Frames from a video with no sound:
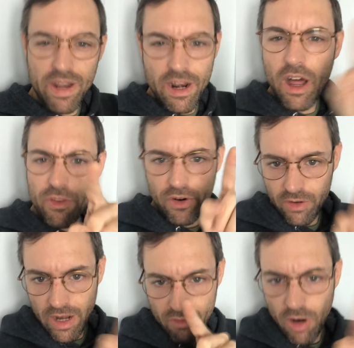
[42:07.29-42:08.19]
in other
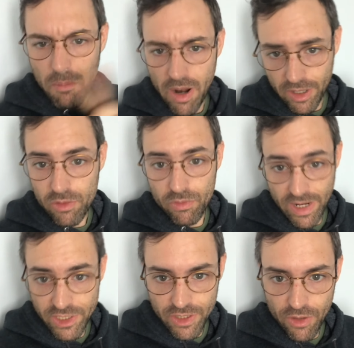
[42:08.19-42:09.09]
kind of harmonic
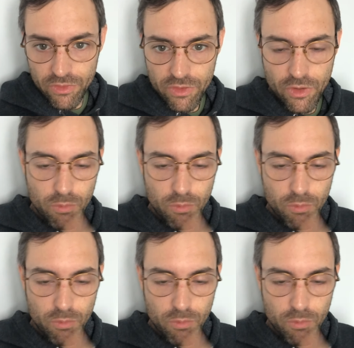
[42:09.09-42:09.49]
ratios,